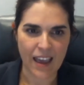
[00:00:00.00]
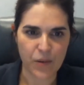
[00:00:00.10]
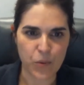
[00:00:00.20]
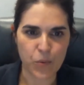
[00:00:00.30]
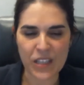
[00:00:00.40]

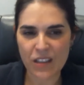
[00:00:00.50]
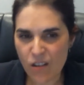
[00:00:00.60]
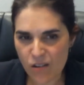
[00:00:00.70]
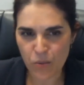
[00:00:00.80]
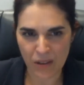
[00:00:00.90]
We
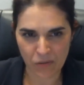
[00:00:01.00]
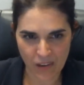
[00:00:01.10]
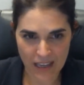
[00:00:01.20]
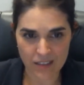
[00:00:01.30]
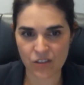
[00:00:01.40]
know we
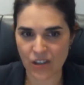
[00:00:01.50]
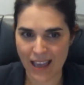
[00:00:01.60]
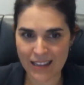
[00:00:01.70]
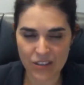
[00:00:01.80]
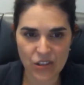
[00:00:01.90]
face
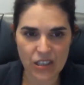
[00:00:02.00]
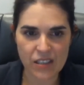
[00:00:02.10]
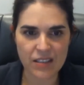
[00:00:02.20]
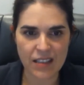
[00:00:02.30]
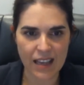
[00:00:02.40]

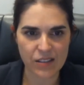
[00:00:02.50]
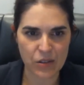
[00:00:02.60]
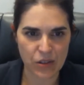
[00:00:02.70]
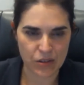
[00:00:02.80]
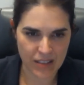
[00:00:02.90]
challenges as
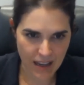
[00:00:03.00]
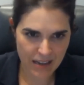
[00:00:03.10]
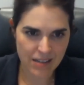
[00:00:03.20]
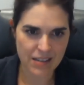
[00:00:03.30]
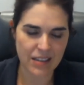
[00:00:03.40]
a
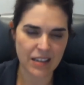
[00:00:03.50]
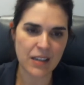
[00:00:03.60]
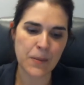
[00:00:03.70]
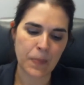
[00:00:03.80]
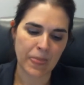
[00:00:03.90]

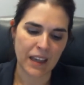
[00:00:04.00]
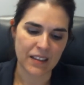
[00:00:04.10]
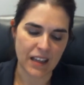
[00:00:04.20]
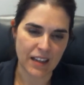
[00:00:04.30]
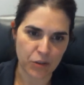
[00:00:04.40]
society
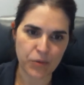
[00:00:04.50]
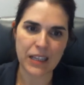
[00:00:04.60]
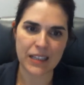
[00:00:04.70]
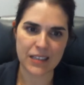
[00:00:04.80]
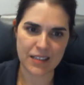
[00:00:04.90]
that are
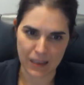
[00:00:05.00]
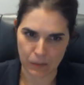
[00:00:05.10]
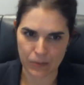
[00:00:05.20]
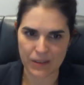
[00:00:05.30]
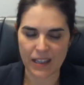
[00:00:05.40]
really
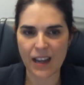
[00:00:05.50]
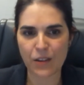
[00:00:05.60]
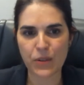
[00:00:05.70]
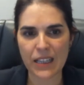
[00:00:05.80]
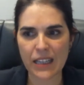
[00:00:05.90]
deep, that
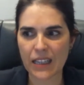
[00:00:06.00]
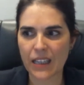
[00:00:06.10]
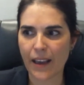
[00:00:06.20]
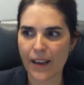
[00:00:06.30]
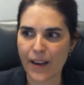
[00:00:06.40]
are
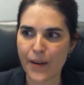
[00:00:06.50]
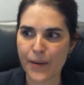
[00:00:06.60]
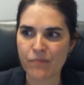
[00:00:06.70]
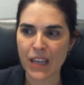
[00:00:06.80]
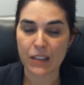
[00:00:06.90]
really
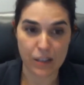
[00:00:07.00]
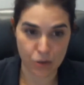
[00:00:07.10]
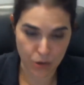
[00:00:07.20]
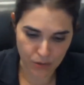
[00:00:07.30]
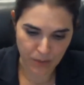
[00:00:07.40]

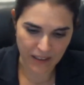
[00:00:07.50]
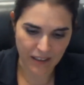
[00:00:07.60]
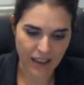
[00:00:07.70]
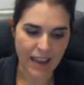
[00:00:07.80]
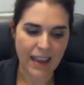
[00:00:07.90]

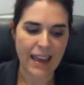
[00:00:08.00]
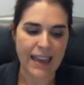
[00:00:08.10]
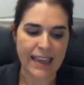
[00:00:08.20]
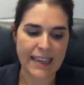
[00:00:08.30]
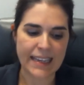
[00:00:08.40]
disturbing.
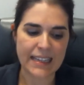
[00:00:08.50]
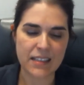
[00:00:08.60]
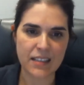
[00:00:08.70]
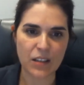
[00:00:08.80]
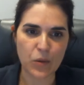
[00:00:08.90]

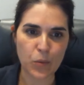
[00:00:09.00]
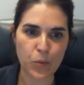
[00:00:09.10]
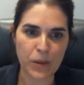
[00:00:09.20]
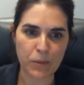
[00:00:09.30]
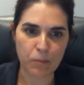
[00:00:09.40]
And
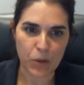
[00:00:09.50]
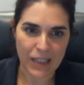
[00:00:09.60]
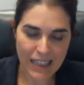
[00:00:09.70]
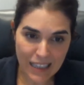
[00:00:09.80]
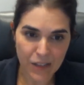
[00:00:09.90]
we
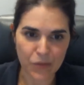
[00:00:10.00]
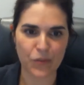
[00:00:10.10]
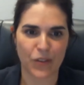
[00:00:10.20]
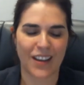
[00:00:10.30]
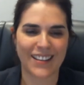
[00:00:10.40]
believe
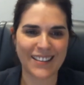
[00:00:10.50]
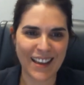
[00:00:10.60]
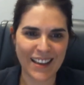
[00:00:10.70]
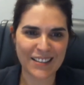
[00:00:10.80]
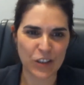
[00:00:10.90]

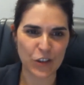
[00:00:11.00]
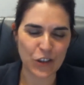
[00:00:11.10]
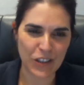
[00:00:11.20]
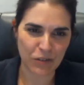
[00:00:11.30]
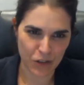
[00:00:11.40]
that
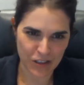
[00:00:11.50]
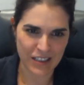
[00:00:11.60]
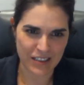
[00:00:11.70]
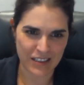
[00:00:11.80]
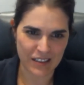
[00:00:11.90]

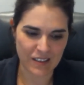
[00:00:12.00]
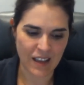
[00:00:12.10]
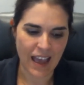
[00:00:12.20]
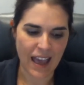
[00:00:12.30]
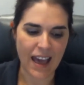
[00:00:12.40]
universities
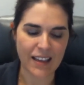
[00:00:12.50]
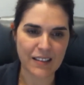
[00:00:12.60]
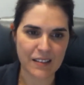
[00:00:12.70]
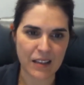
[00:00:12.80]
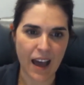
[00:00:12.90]

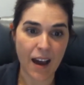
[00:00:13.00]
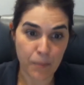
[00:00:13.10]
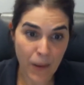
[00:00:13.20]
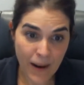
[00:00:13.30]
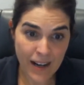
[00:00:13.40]

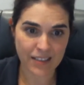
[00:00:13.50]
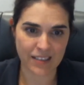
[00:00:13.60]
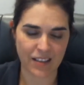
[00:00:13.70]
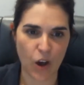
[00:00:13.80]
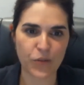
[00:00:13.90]
are
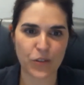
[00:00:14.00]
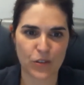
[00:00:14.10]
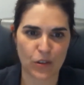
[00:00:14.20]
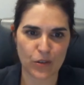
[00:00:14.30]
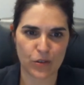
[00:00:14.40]
part of the
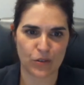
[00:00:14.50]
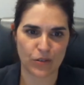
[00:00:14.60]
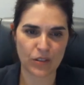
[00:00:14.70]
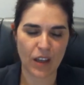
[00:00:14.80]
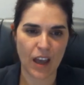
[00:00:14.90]
solutions